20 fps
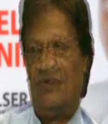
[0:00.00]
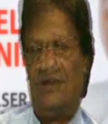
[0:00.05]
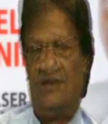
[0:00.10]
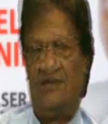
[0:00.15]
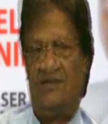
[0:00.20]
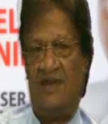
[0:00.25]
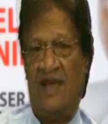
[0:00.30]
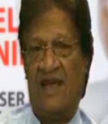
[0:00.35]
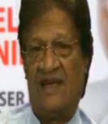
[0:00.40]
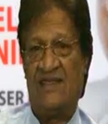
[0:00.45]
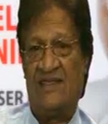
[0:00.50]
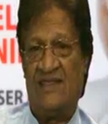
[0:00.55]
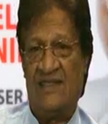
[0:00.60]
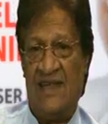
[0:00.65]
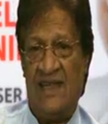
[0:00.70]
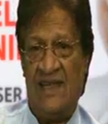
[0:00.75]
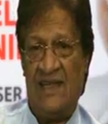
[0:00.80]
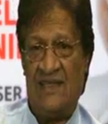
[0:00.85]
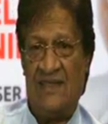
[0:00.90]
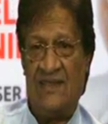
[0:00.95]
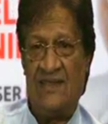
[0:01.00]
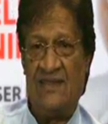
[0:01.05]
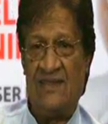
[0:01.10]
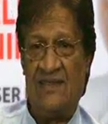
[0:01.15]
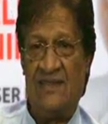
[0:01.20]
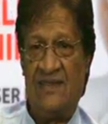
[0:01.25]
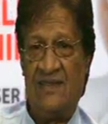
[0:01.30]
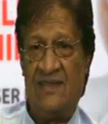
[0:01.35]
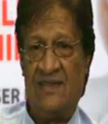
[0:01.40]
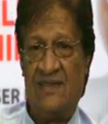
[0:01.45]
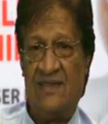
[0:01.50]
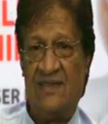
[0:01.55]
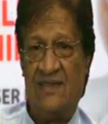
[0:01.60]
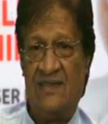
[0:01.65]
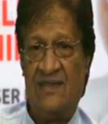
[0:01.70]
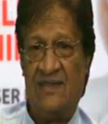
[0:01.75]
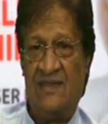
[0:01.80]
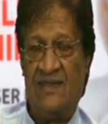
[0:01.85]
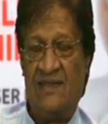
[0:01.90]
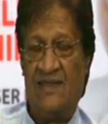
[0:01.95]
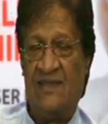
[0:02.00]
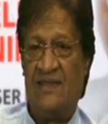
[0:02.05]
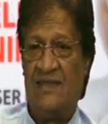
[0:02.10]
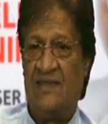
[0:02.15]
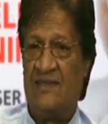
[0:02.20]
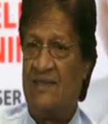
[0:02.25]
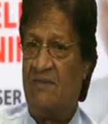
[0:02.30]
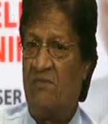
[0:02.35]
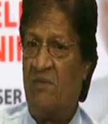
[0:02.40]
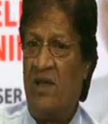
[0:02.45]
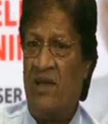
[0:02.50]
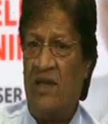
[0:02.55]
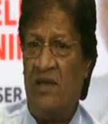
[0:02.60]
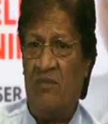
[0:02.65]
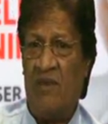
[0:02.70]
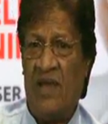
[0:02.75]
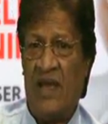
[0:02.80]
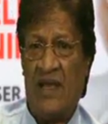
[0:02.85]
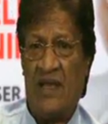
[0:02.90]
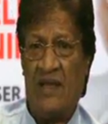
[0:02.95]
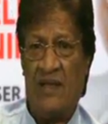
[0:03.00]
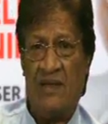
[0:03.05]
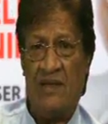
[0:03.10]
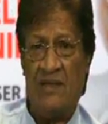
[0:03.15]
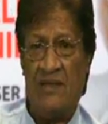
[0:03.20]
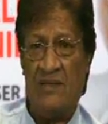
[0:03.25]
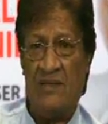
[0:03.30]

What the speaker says: Vaccines is a money maker.